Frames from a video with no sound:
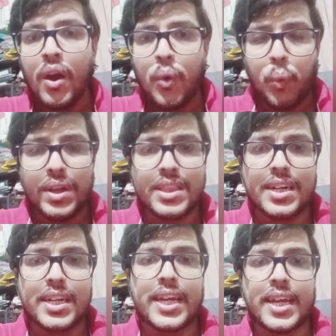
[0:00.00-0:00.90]

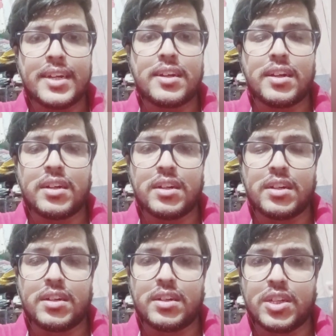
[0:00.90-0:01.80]
138
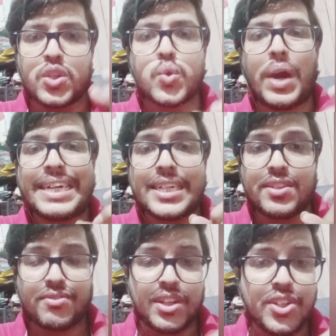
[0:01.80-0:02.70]
is quite
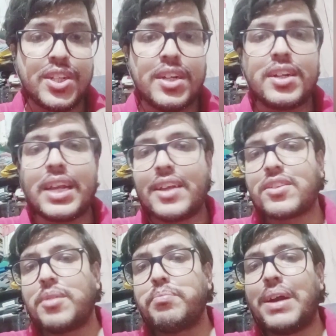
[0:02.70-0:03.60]
stringent as
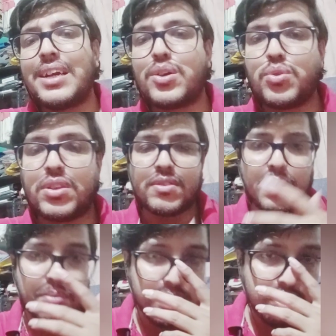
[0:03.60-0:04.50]
compared to
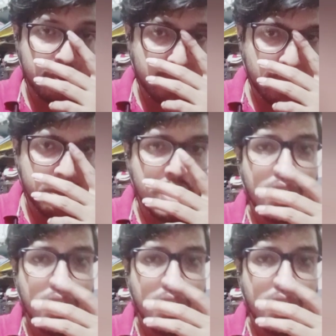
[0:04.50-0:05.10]
summary suit,